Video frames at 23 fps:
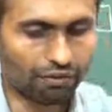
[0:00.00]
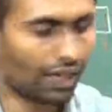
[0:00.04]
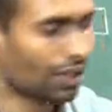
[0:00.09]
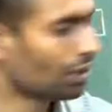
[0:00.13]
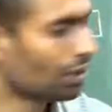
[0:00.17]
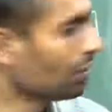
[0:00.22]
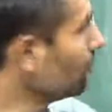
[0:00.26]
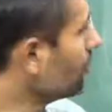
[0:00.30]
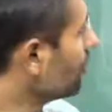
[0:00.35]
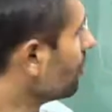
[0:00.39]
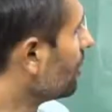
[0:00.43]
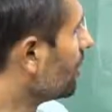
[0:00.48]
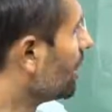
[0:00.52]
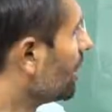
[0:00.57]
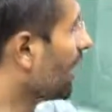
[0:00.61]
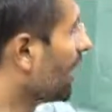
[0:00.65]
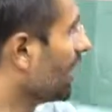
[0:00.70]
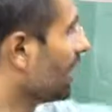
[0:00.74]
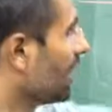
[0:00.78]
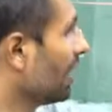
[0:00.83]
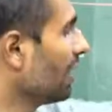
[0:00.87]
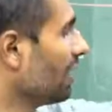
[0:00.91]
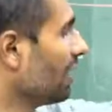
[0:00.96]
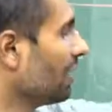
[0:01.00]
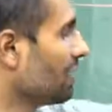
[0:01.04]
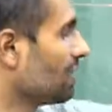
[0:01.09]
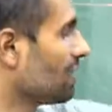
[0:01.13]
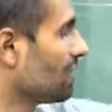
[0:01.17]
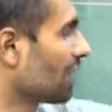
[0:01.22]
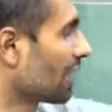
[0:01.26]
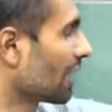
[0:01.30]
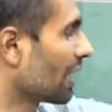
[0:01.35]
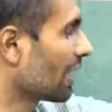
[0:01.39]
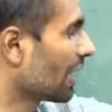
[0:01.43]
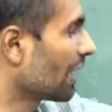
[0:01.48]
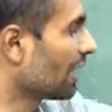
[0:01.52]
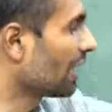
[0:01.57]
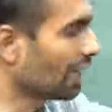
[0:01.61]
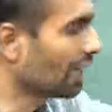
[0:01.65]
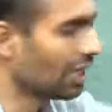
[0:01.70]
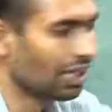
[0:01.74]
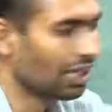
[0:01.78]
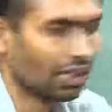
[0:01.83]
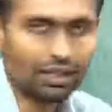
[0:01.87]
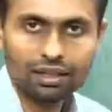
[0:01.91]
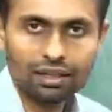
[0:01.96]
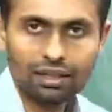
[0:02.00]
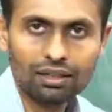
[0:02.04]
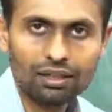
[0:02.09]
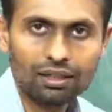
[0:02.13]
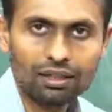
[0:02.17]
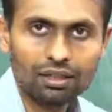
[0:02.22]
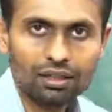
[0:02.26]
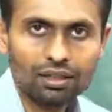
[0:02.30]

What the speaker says: a value, DID, it is taking a null.